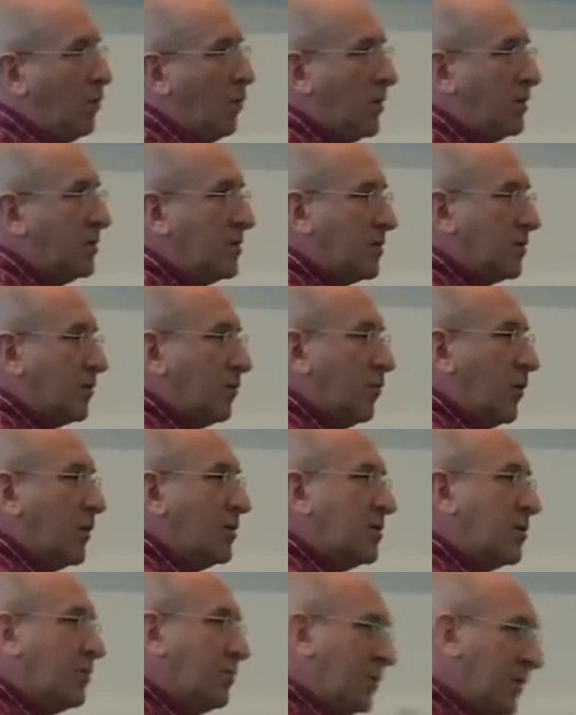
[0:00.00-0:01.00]

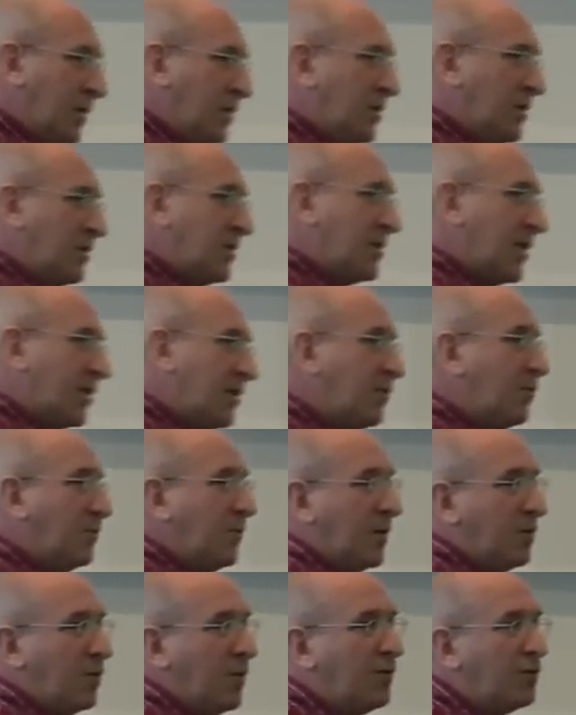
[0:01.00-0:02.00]
What's the second
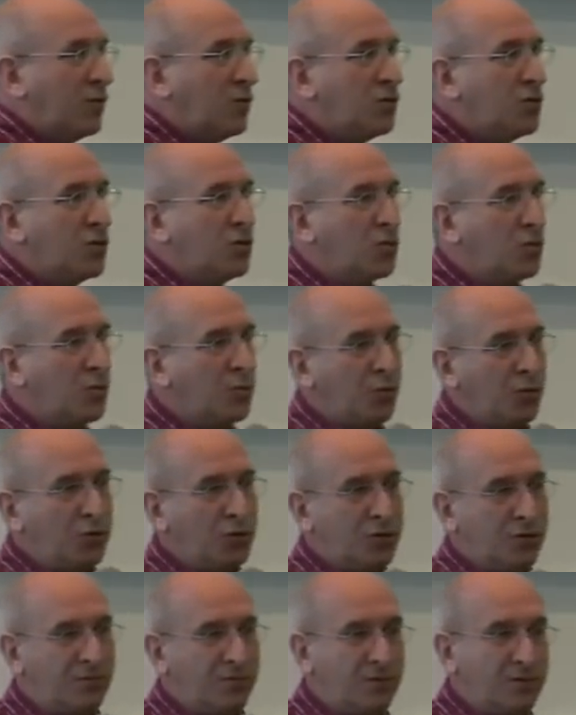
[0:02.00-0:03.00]
big revolution in human
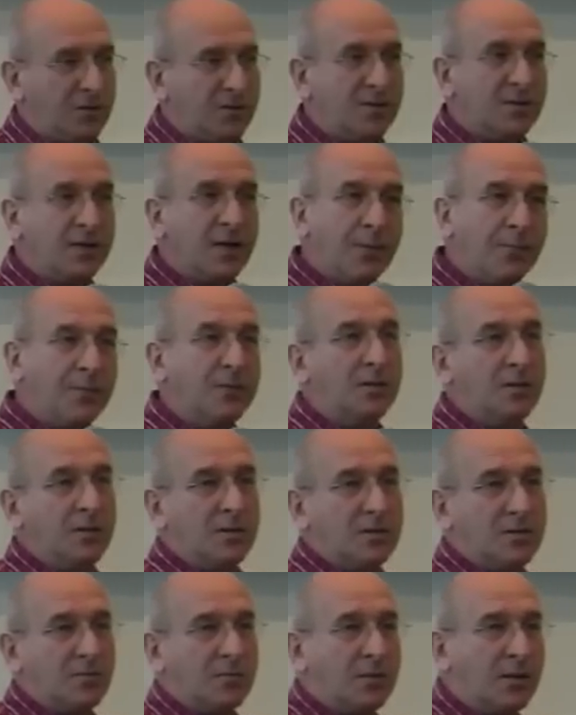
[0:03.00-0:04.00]
productivity? It's
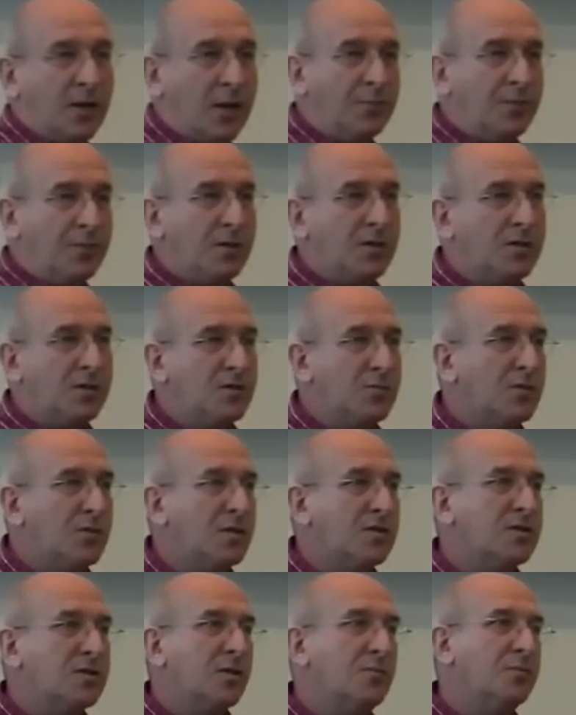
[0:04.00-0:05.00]
capitalism. Capitalism
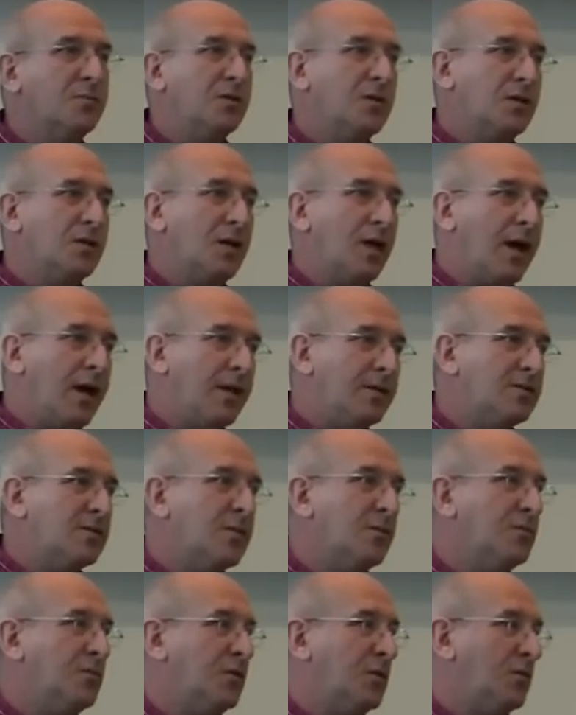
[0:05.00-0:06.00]
does something, adds
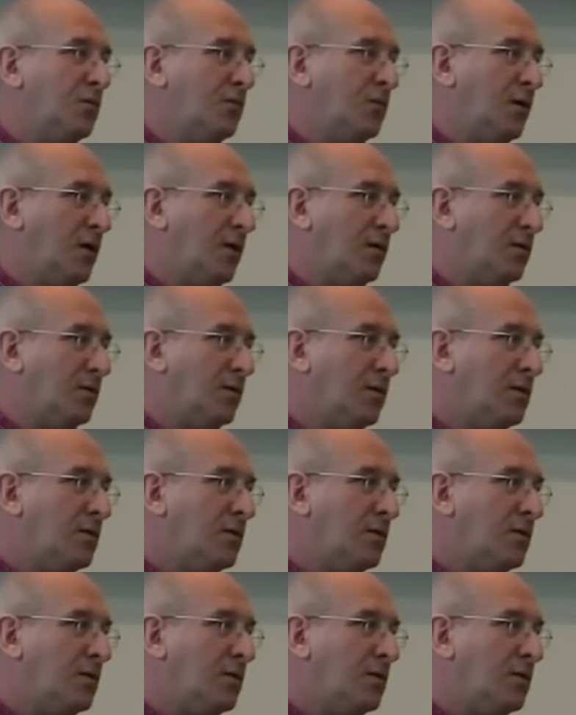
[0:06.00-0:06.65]
something to that.